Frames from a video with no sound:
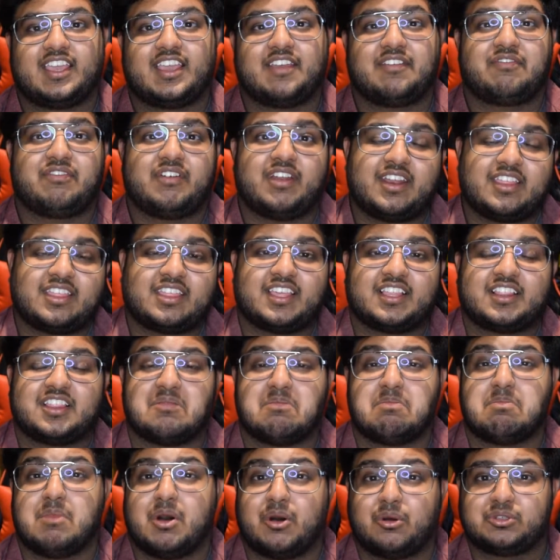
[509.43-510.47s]
If anything, the
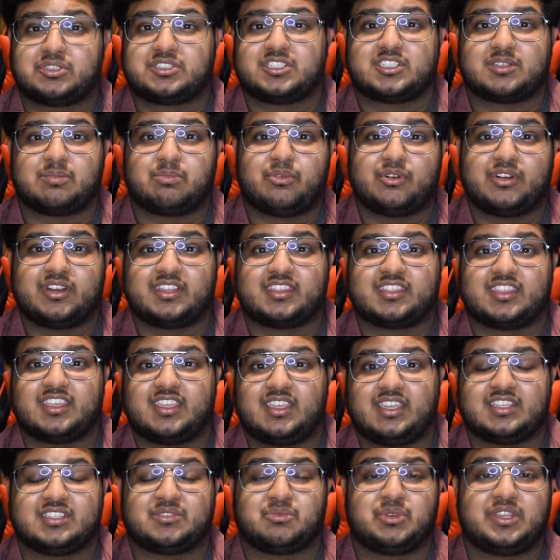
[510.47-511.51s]
most disappointing
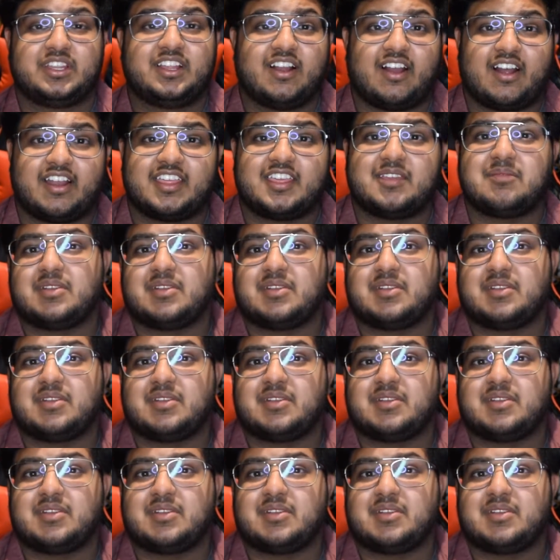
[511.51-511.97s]
thing is we got